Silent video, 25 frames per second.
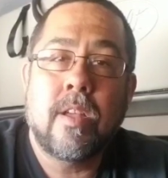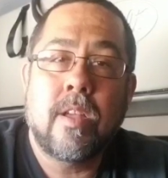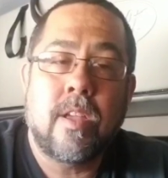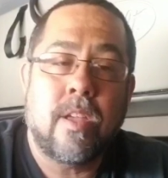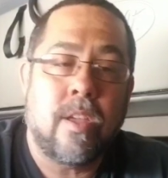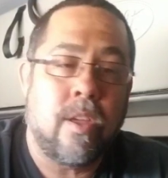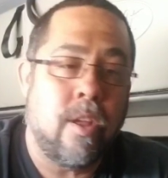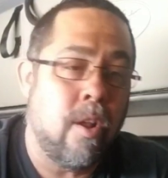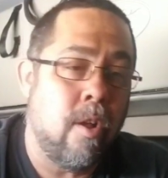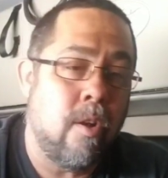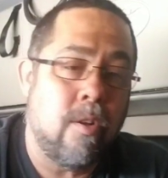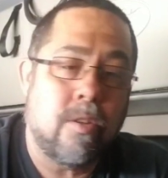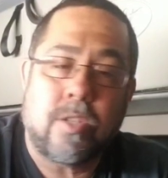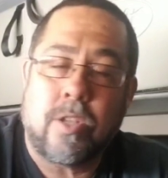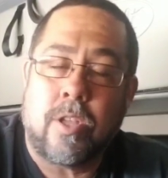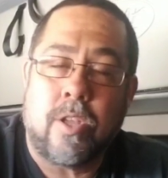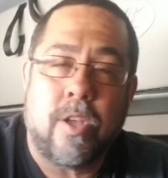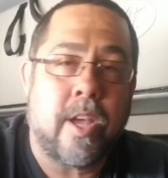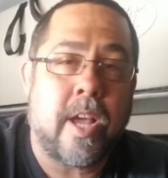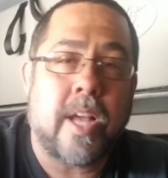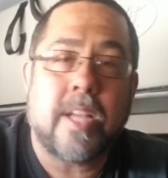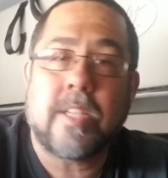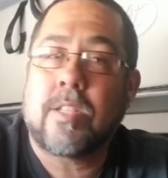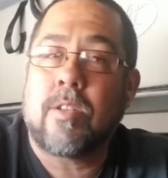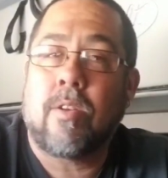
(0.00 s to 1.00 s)
You know, so you
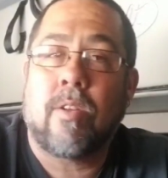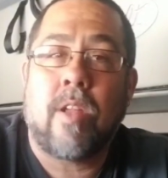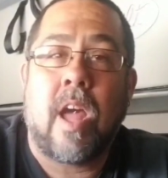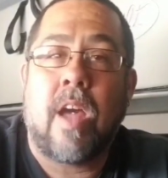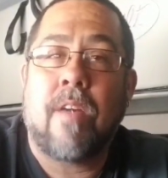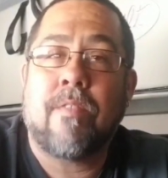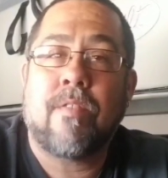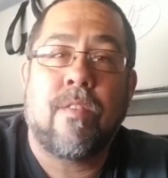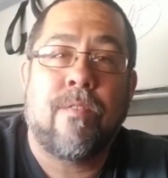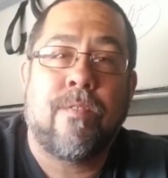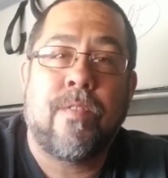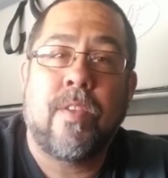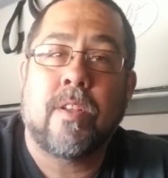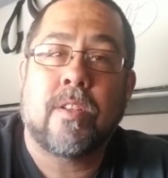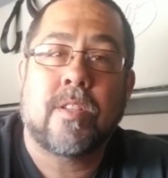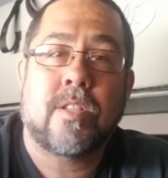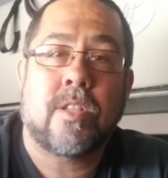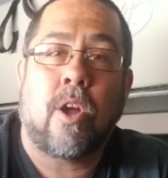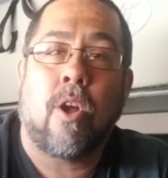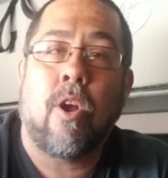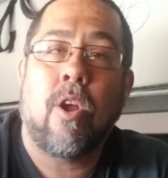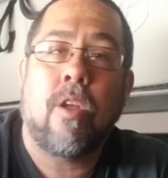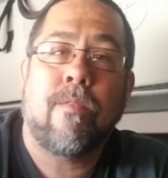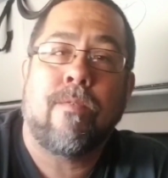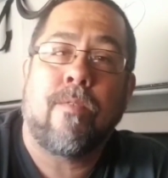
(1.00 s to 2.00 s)
guys don't have to feel
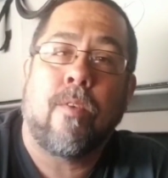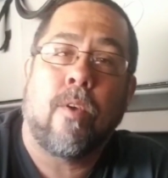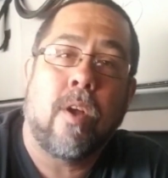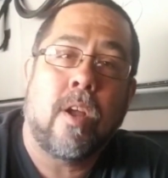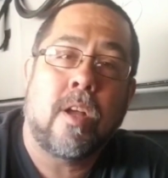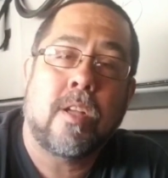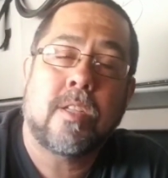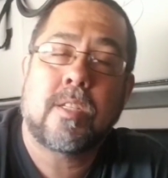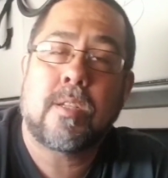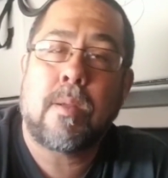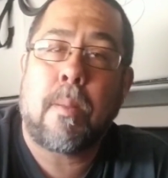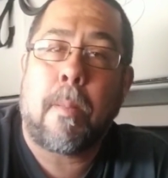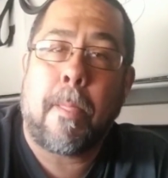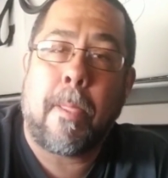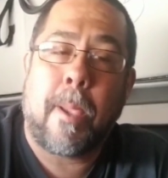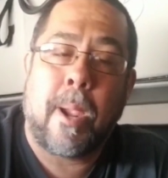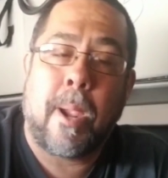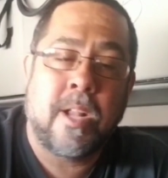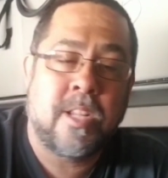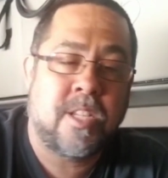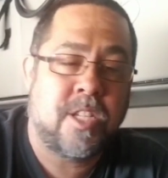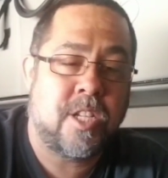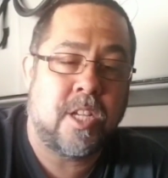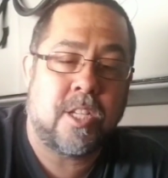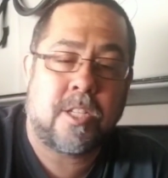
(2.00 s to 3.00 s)
sorry for us.
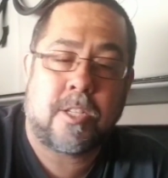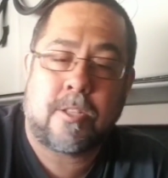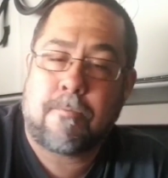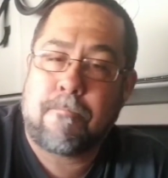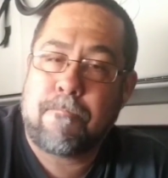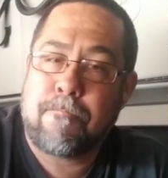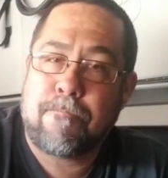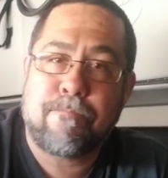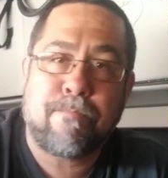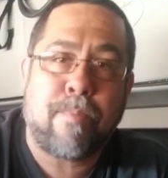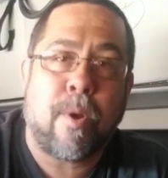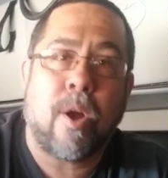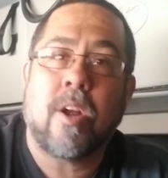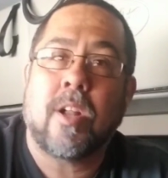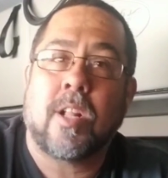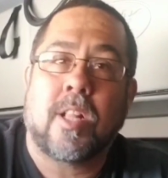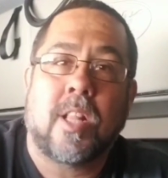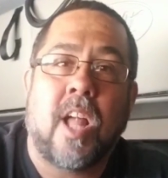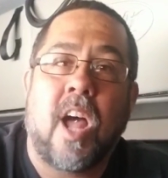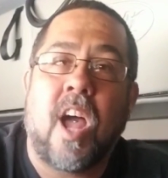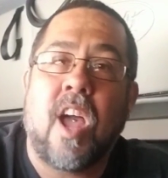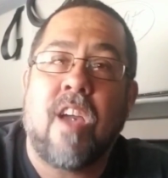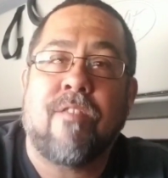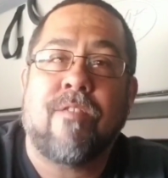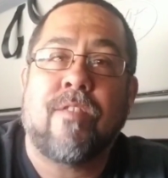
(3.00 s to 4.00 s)
It's just part of
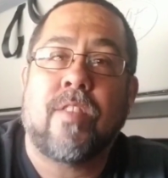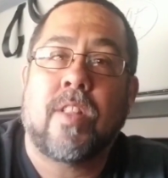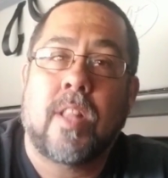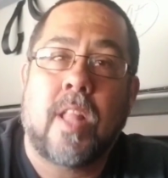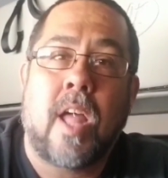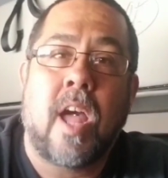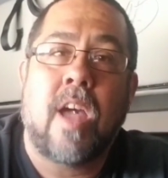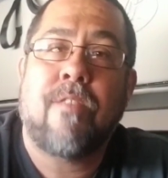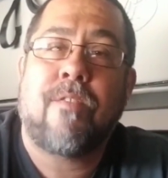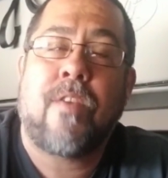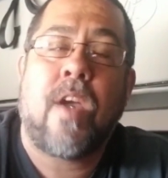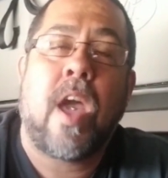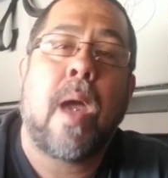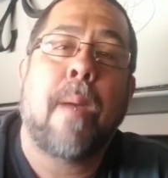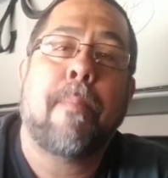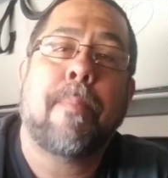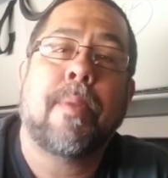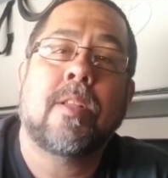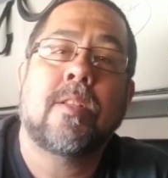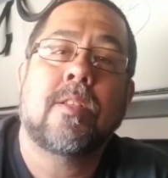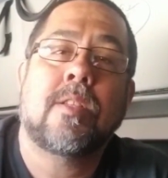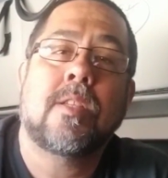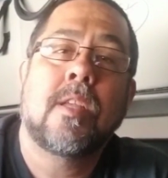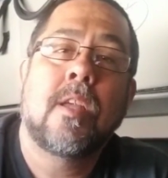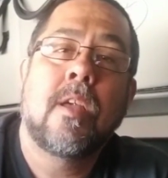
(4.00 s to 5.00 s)
life. Life
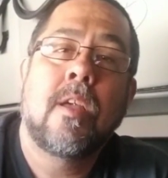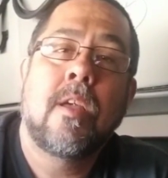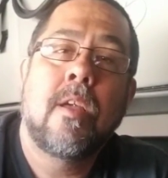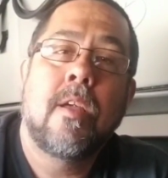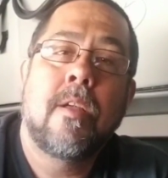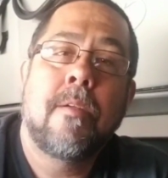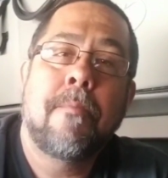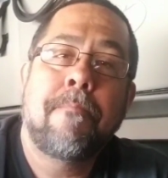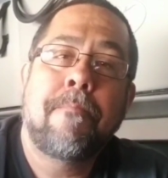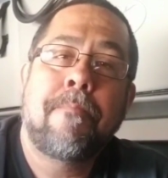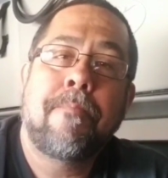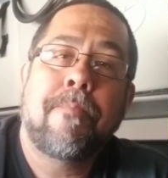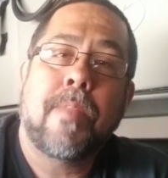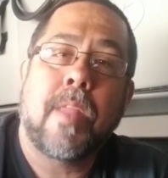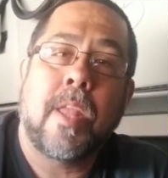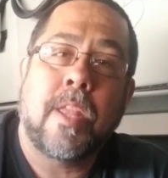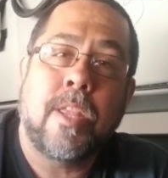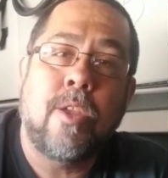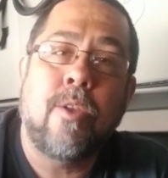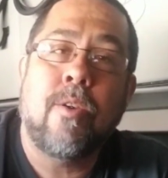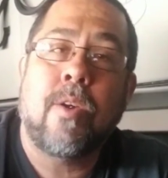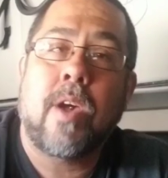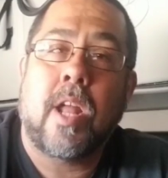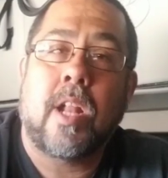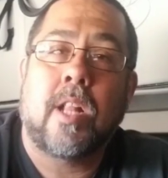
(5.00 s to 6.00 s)
happens, and
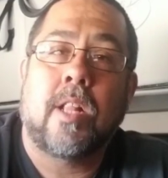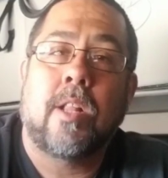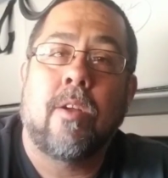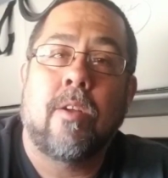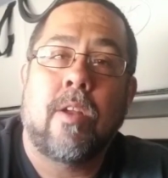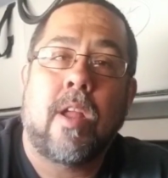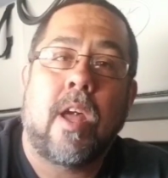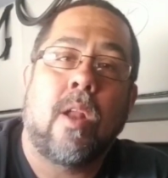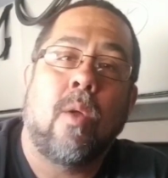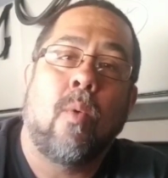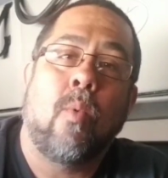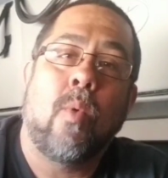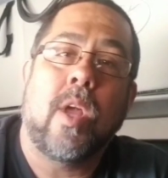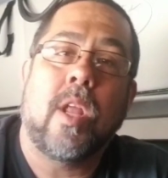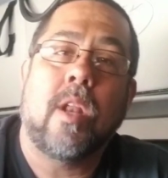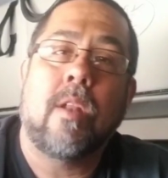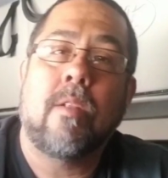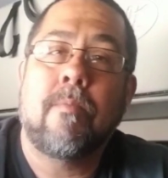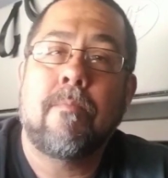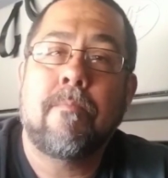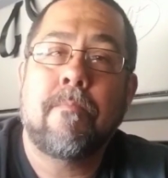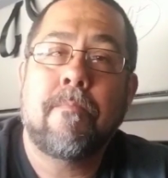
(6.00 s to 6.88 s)
you got to learn how to win.